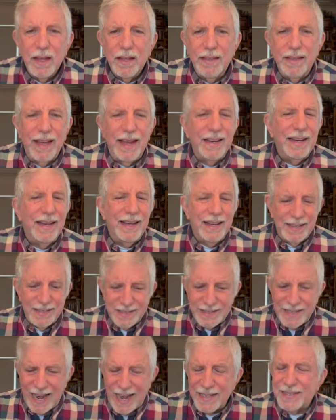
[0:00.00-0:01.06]
Then he
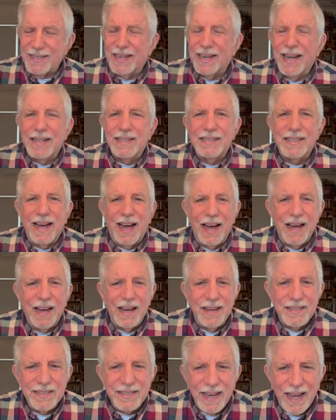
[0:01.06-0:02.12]
assassinates
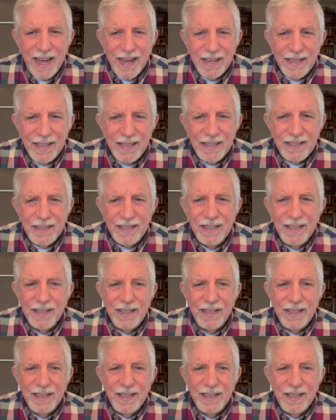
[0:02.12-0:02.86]
Ahaziah